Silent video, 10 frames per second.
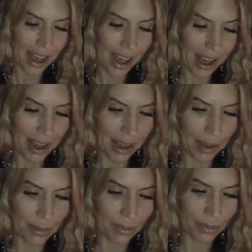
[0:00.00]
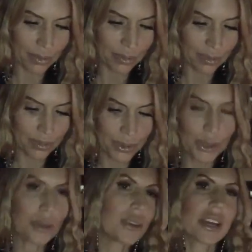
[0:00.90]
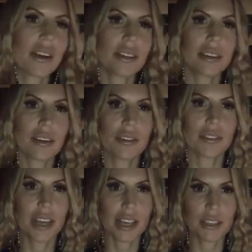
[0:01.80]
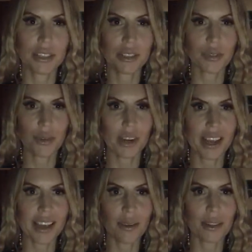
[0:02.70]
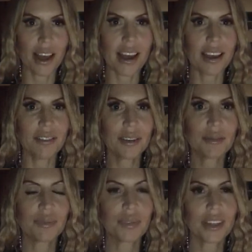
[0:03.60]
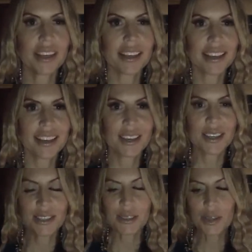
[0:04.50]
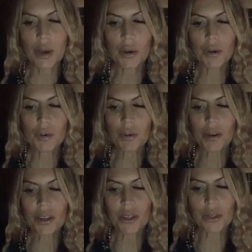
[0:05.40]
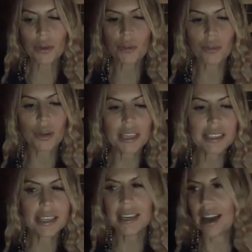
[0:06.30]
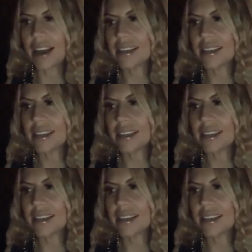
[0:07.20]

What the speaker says: so you get all the notifications of when I go live. So the reason I